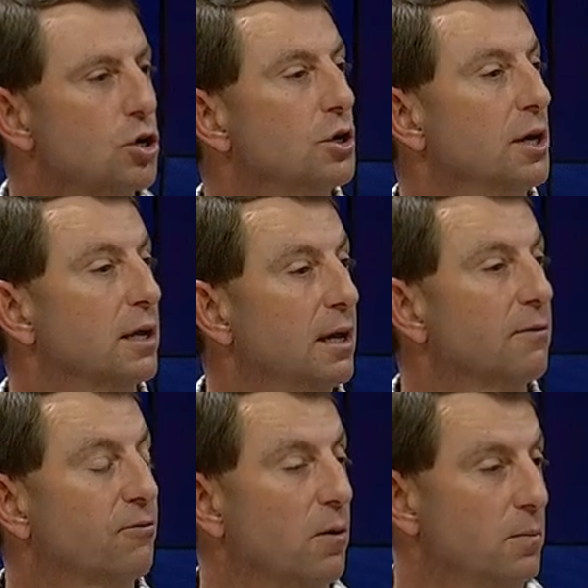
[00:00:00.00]
you're going to
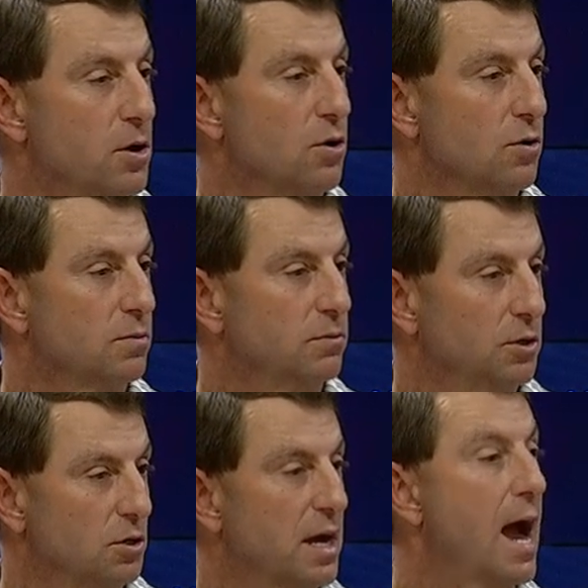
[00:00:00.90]
get from your
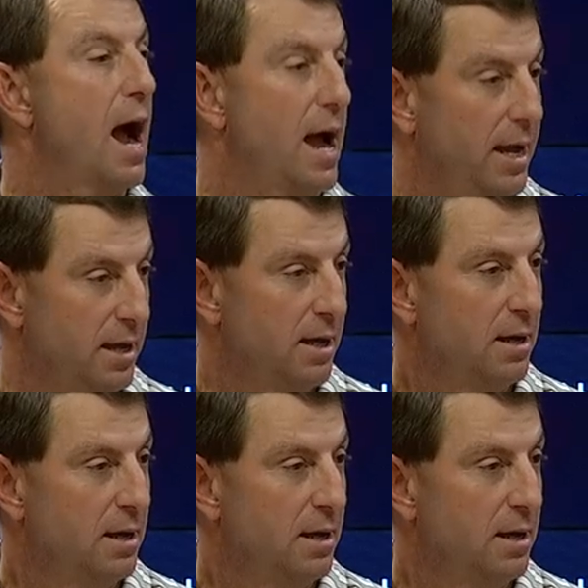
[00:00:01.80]
guy.